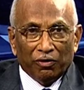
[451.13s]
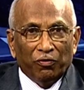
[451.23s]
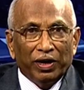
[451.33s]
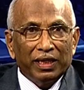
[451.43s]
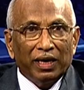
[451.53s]

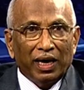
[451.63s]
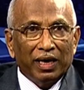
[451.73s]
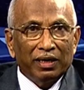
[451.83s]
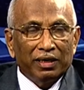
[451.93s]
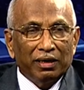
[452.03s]
Veda
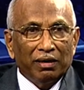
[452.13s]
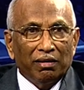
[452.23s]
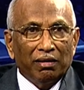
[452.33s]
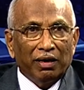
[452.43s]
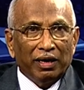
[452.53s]
IIT
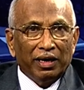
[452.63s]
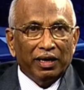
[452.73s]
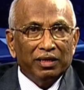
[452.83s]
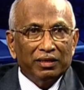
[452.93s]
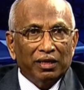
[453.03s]

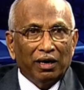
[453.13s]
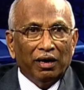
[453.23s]
is